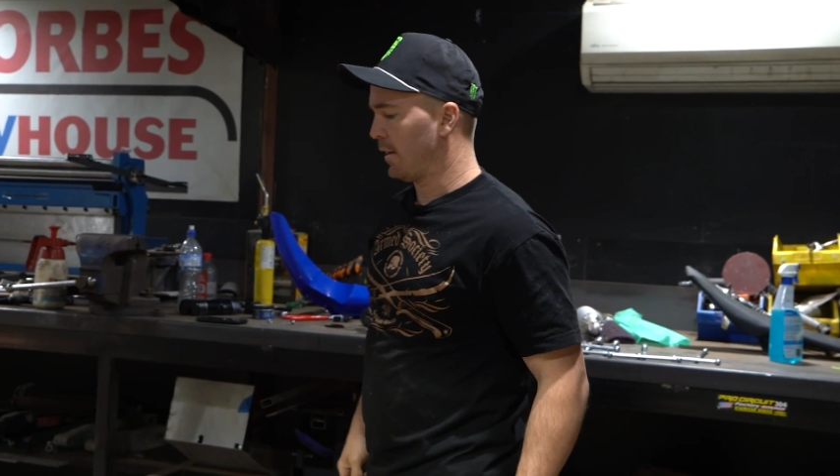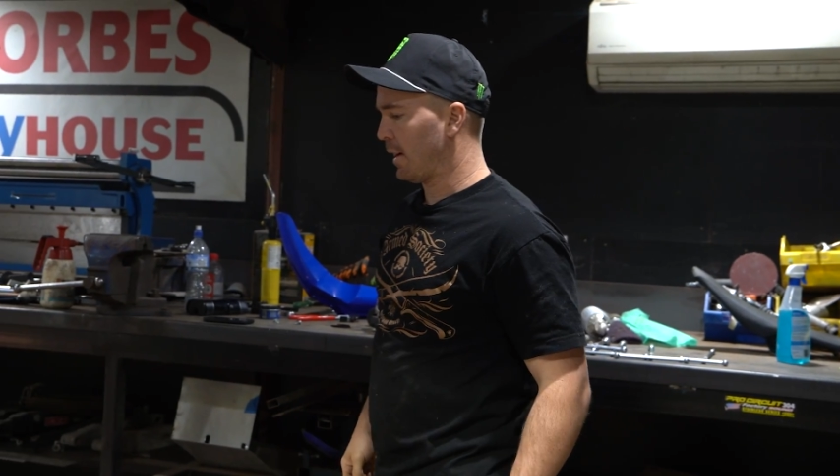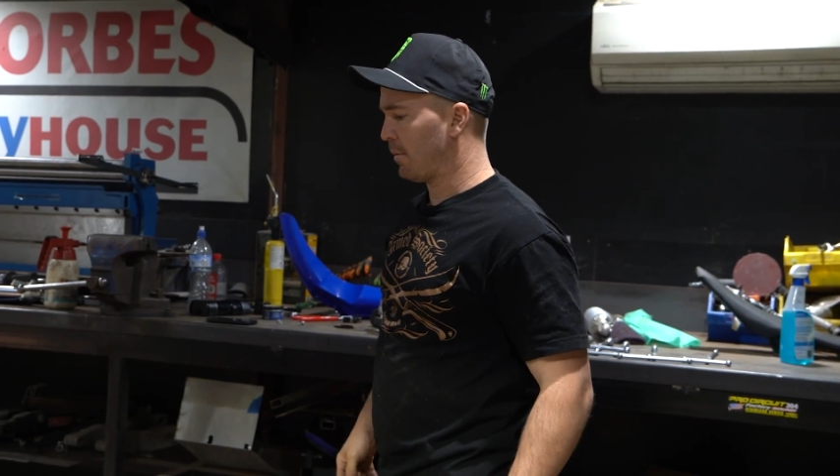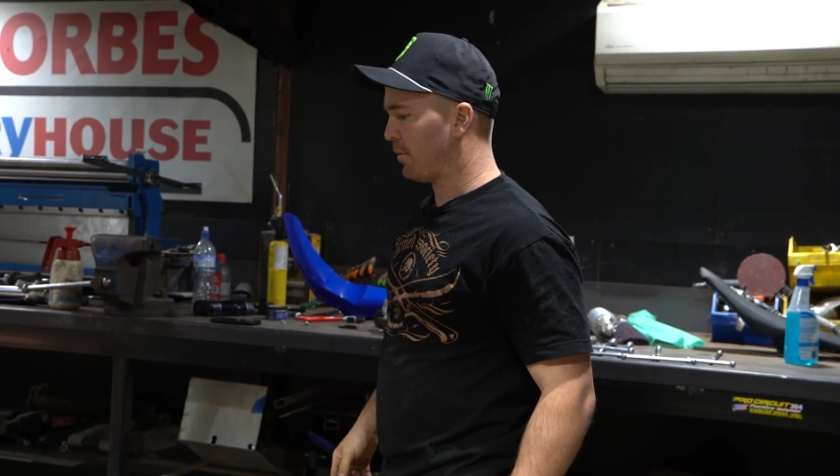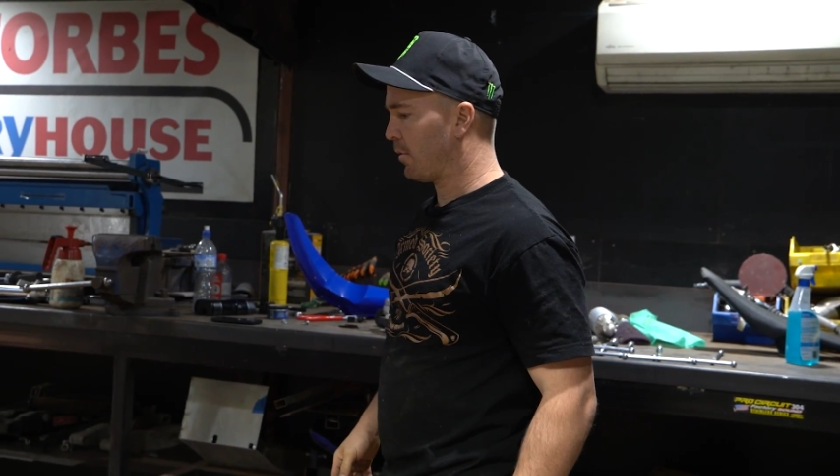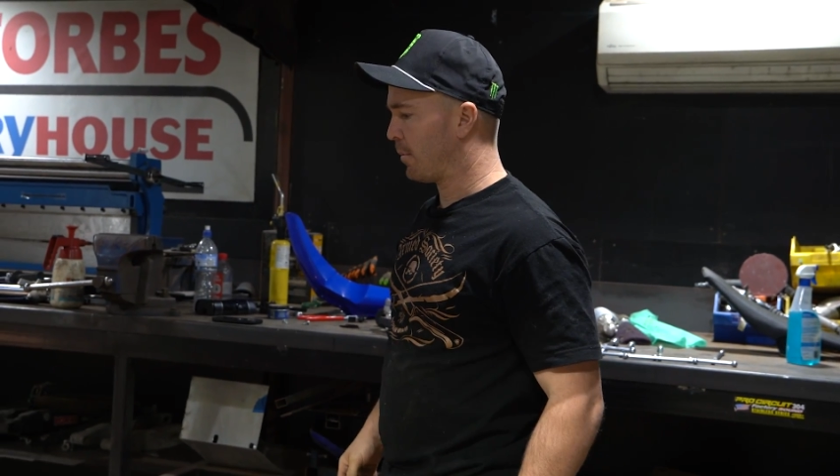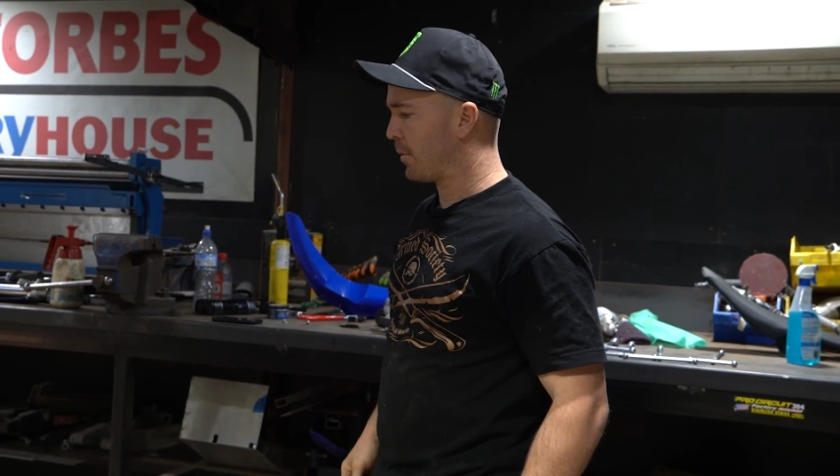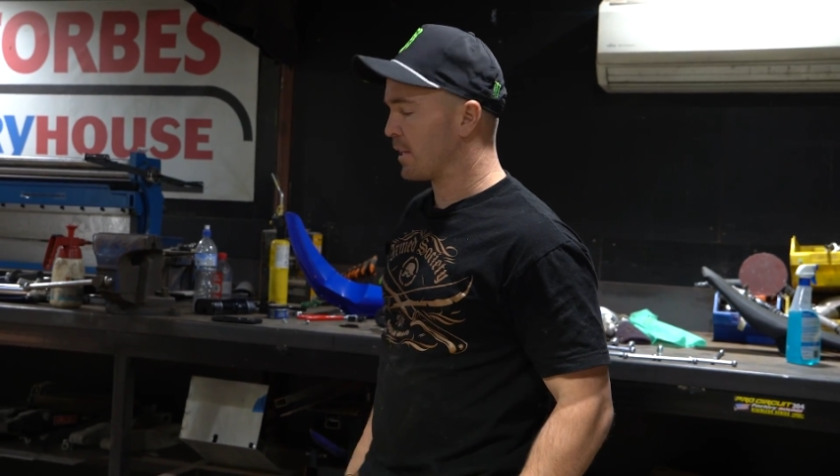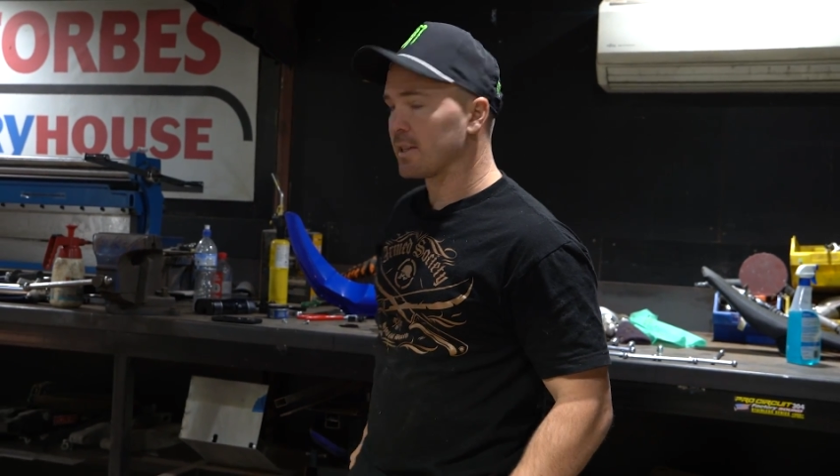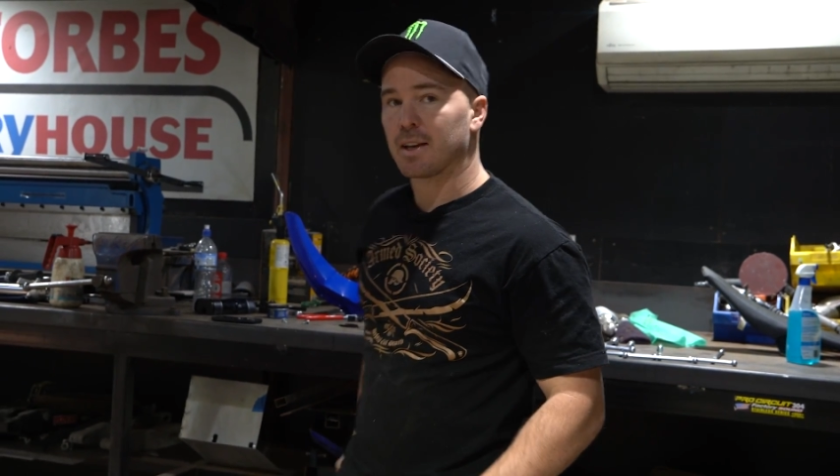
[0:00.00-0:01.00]
now before we
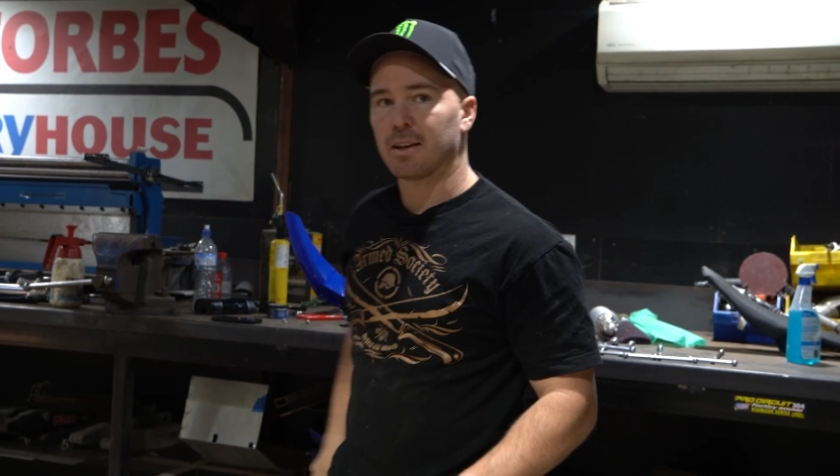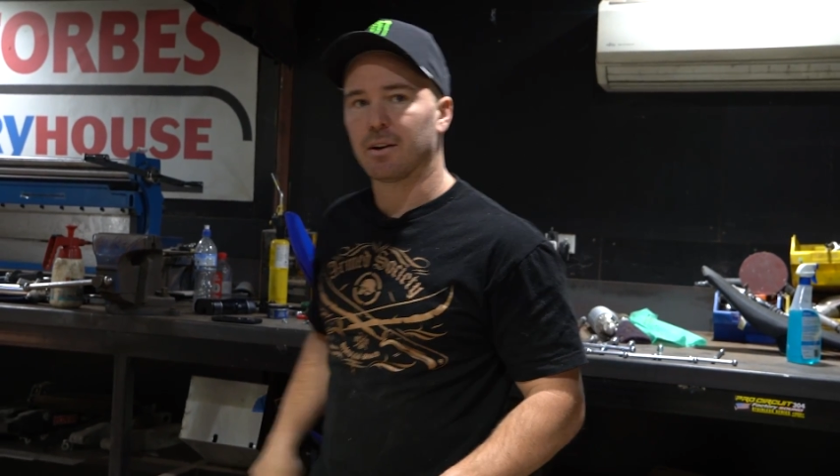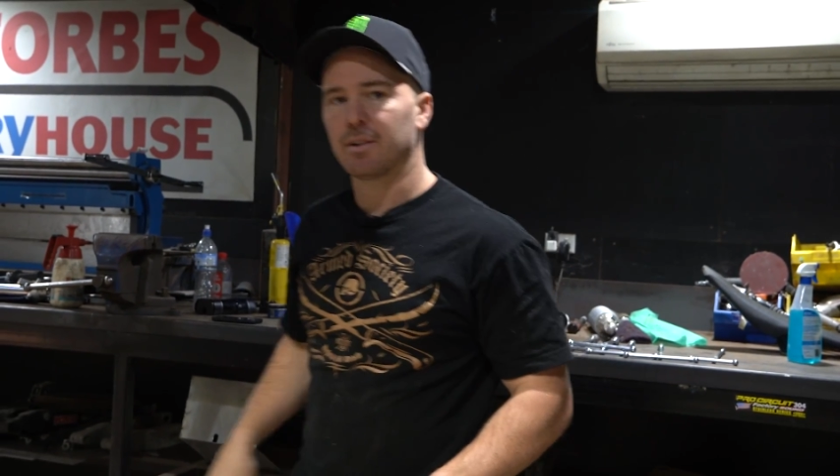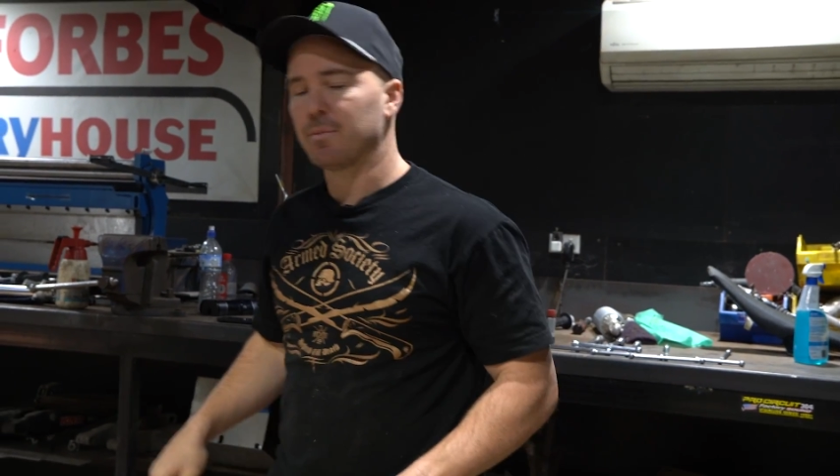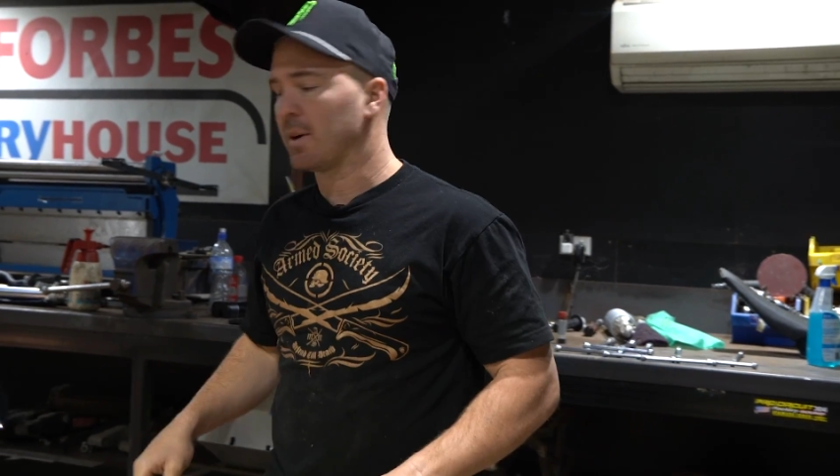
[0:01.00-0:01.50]
put the seat on,